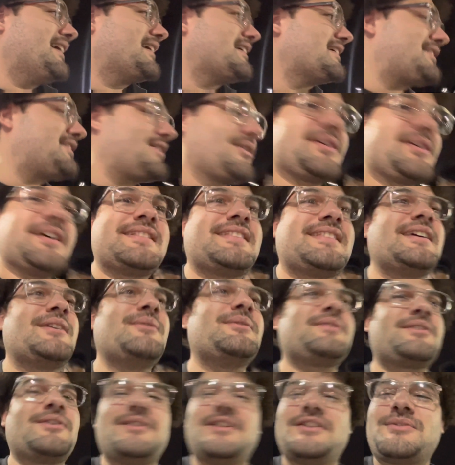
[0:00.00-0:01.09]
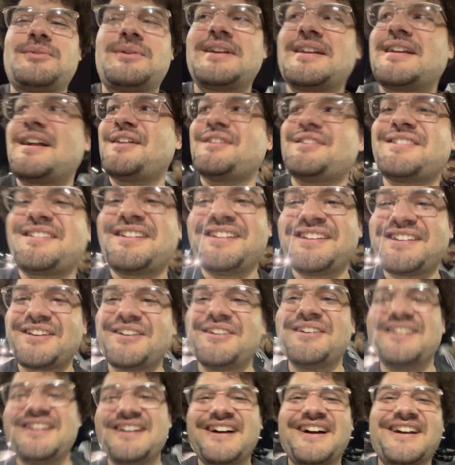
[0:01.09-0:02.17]
So good thing it was only twenty dollars. So
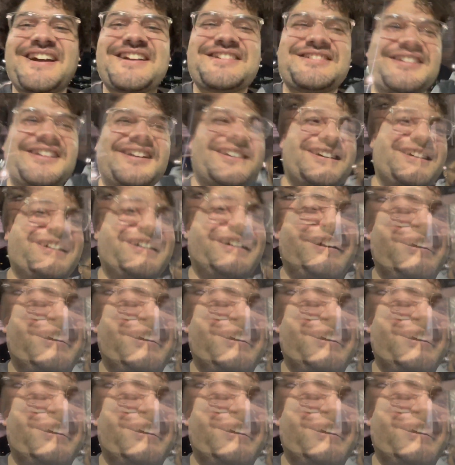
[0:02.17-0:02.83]
I'll catch you later.